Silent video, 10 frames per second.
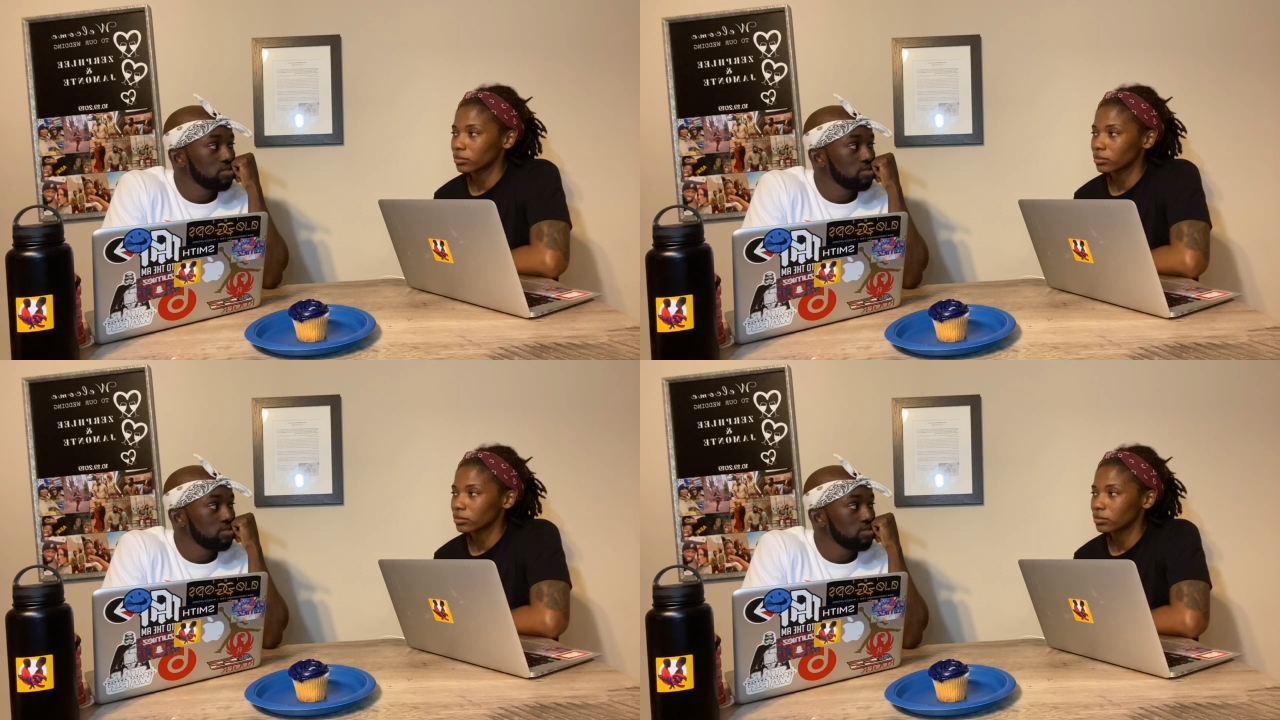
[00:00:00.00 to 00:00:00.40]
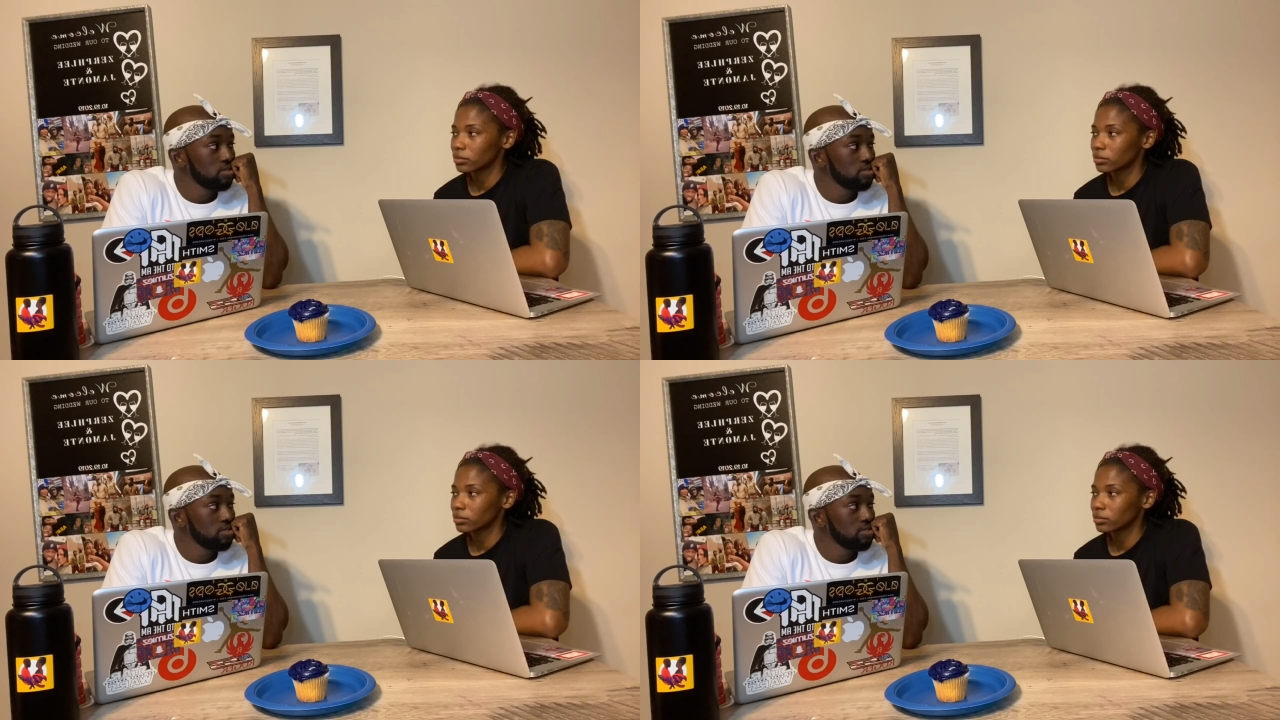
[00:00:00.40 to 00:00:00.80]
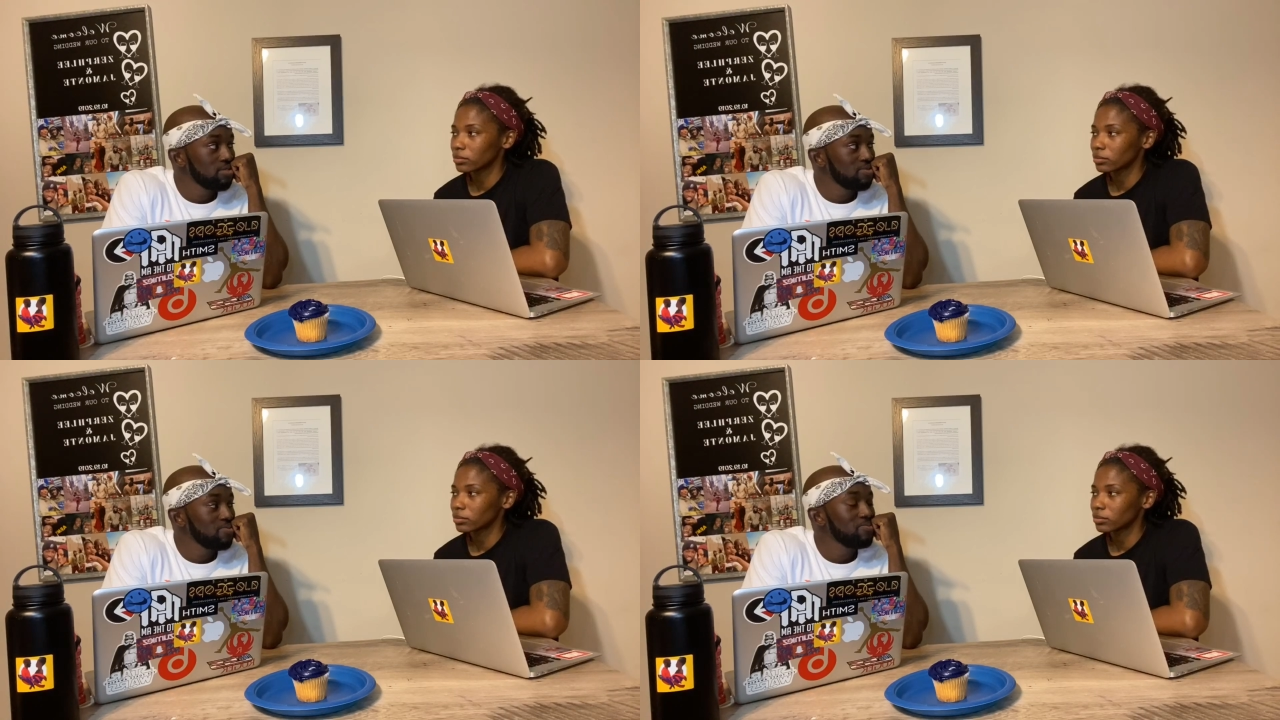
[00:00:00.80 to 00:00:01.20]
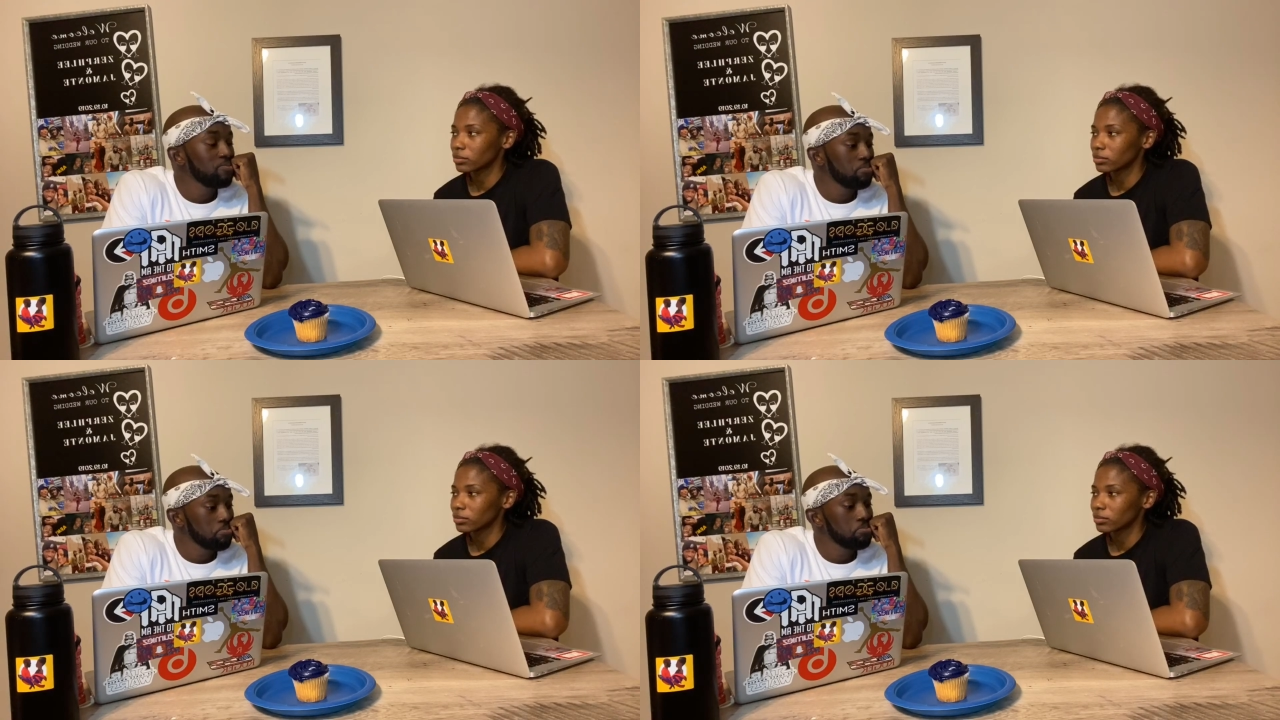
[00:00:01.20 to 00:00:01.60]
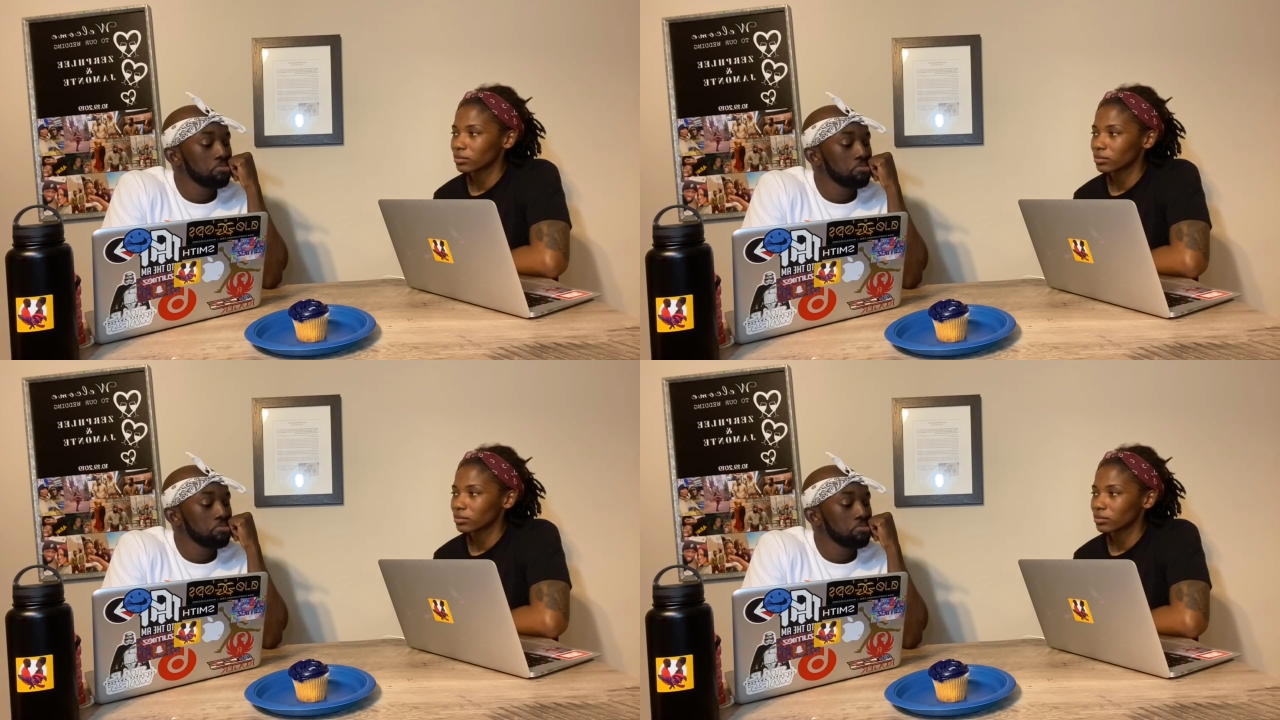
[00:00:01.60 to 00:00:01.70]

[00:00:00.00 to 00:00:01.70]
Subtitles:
(silence)